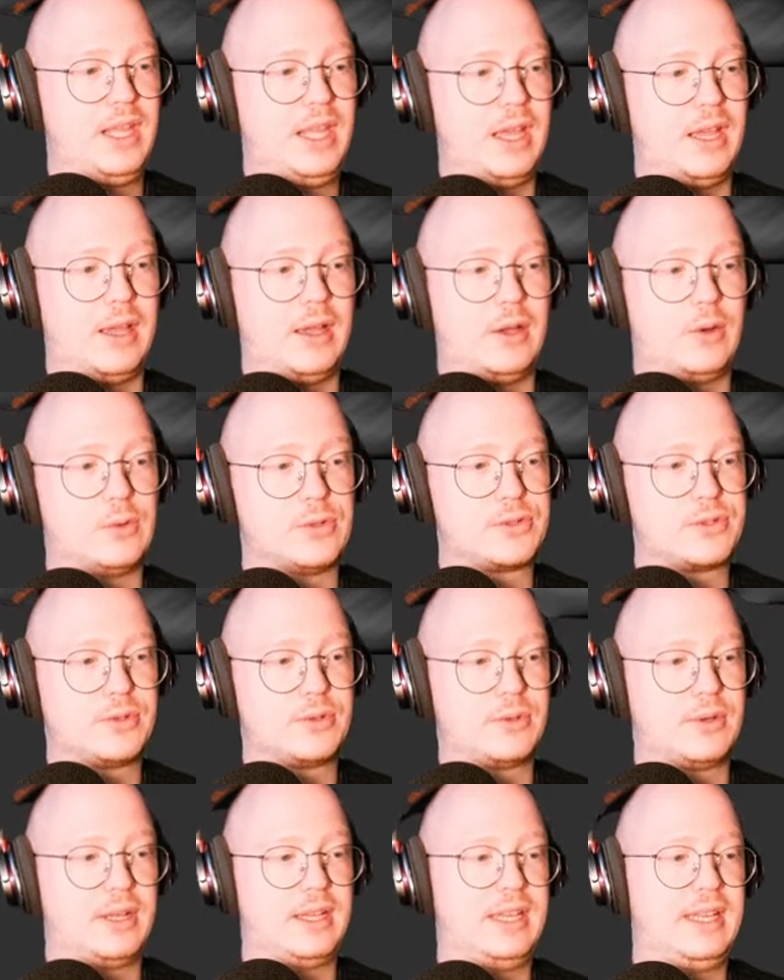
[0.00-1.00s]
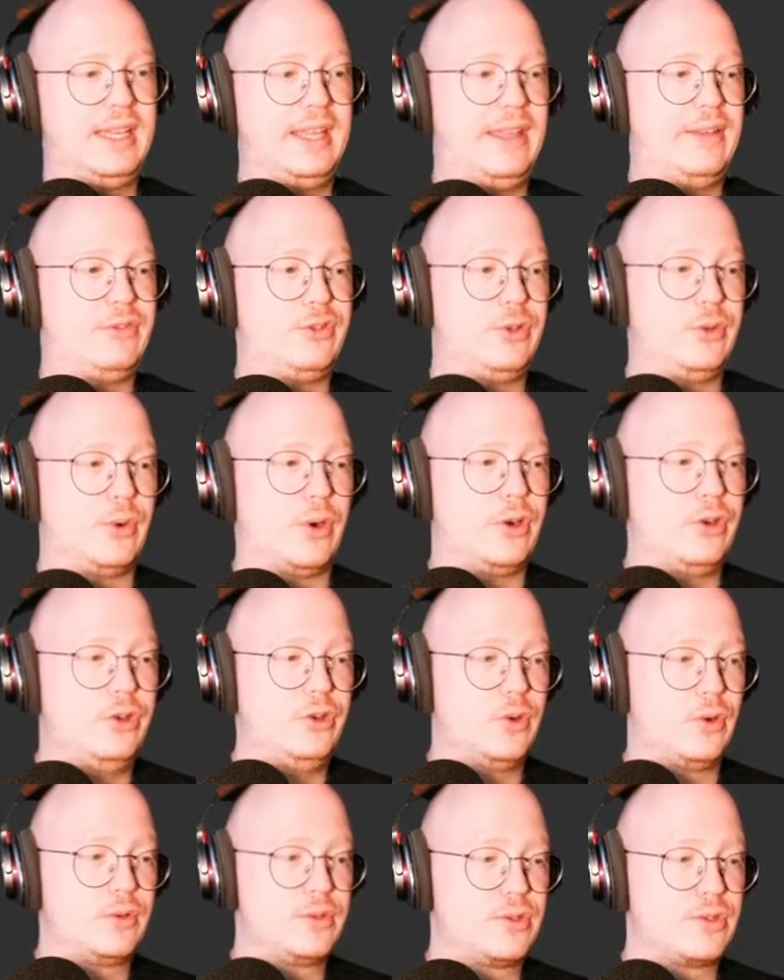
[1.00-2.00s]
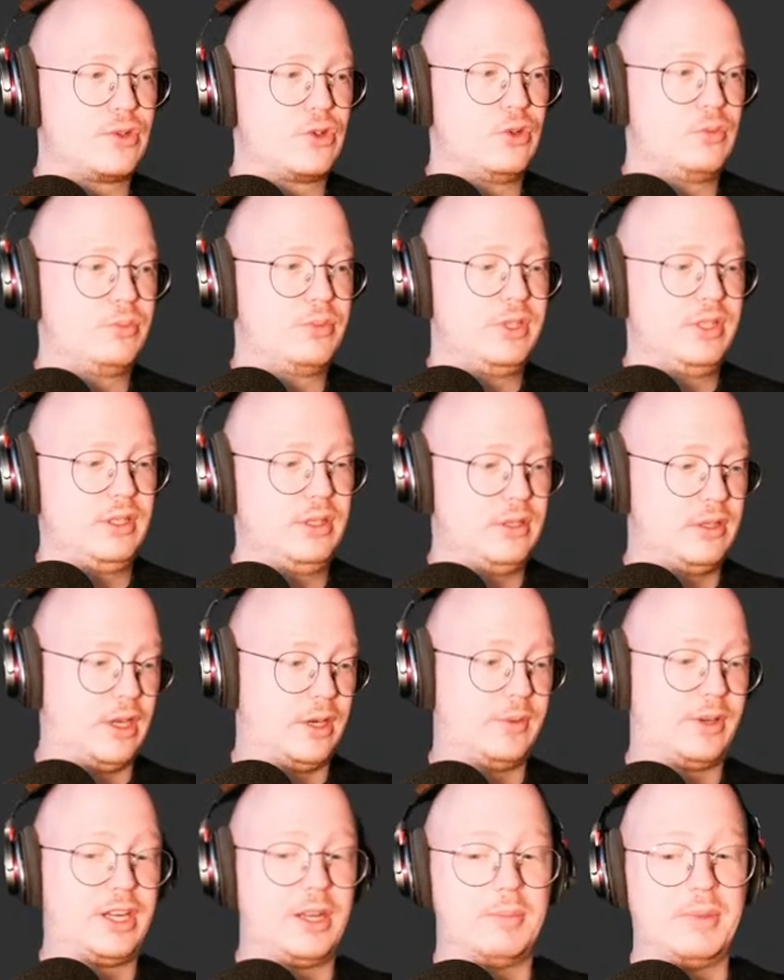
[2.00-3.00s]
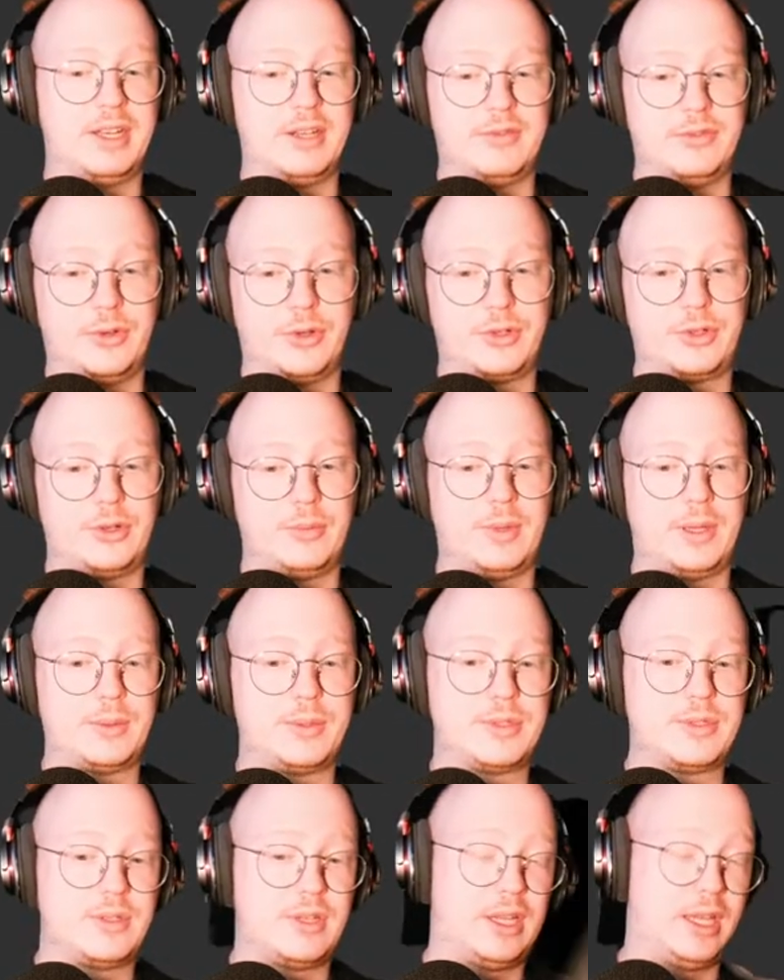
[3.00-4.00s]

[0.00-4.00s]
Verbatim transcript: uh, also if you are not sculpting, I recommend a vertical mouse.